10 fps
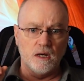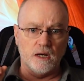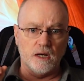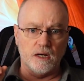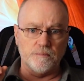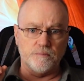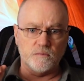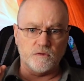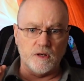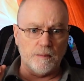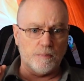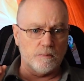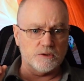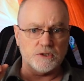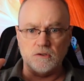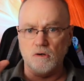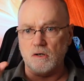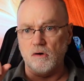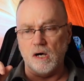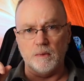
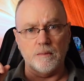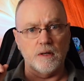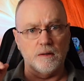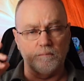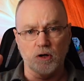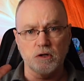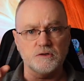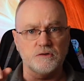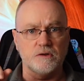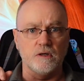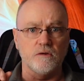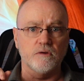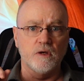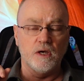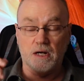snappublishing.com, and purchase these.